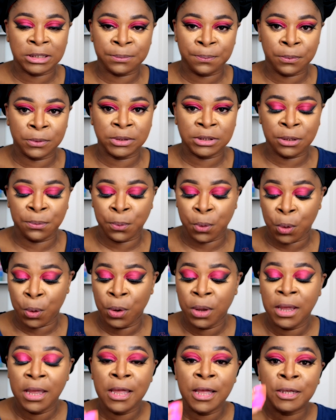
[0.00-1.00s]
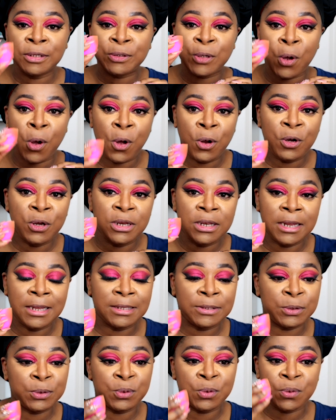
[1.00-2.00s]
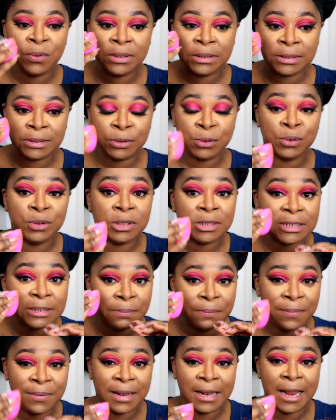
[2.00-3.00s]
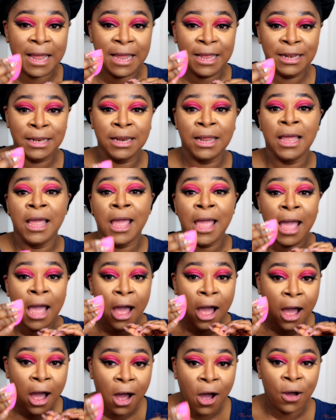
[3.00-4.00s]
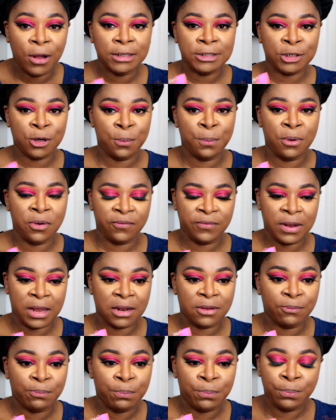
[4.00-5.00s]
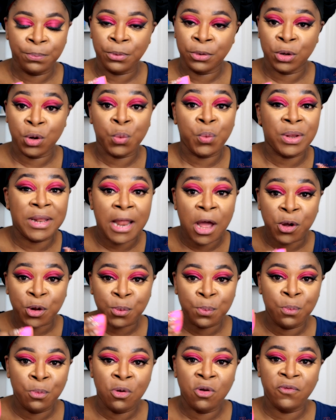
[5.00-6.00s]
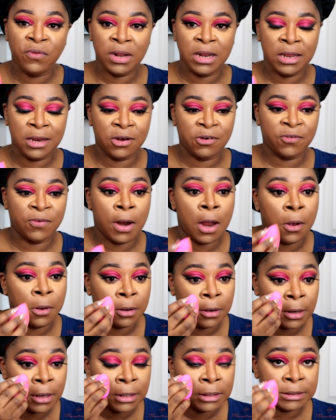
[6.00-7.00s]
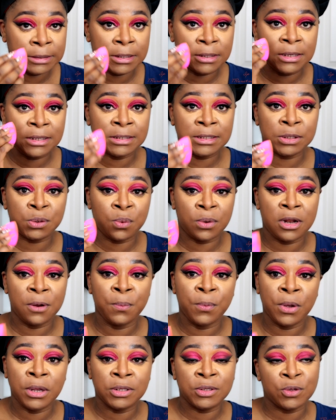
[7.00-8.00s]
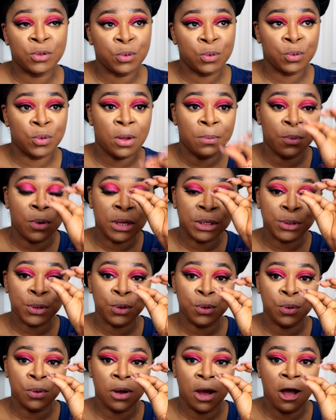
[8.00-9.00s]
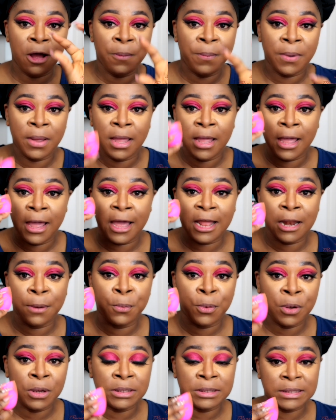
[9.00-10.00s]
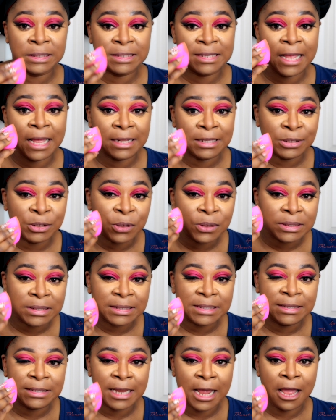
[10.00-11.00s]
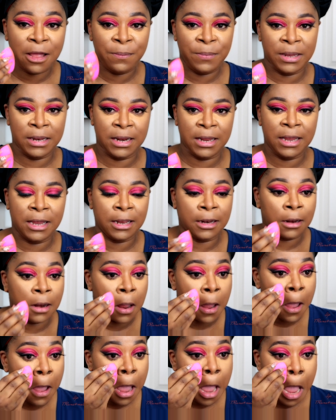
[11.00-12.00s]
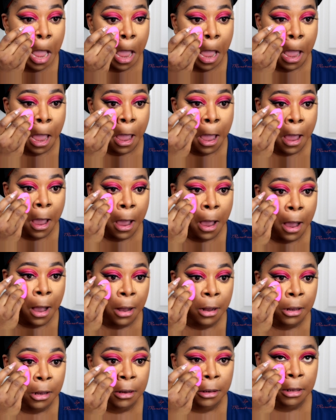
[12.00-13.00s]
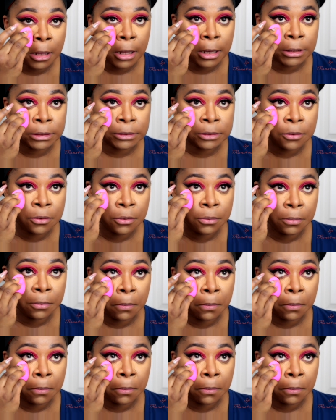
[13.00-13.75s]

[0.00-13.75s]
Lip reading: possible. So all you need to do is to just blend on top of that product without moving it around. So this is what I'm going to do. I'm going to look up and I'm going to start just dabbing in. Just like so.